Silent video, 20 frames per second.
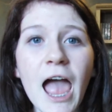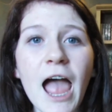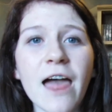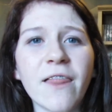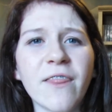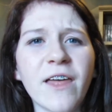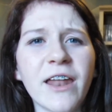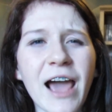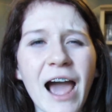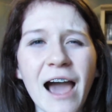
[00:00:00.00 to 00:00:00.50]

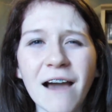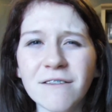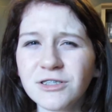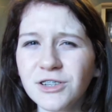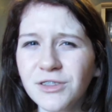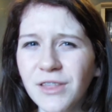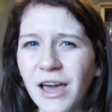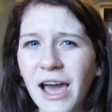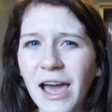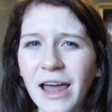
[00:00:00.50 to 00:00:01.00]
And then
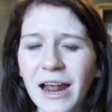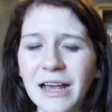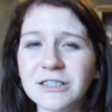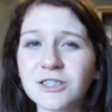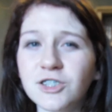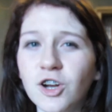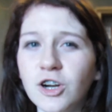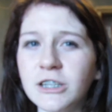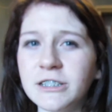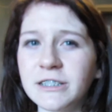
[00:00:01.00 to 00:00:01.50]
after that, I
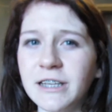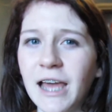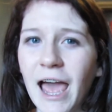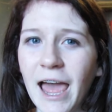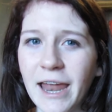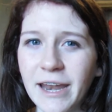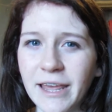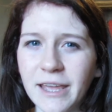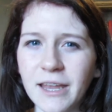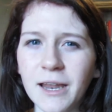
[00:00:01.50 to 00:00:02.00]
started to
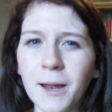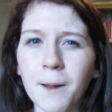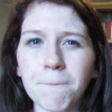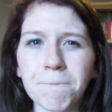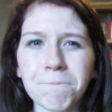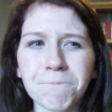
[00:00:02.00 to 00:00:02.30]
edit.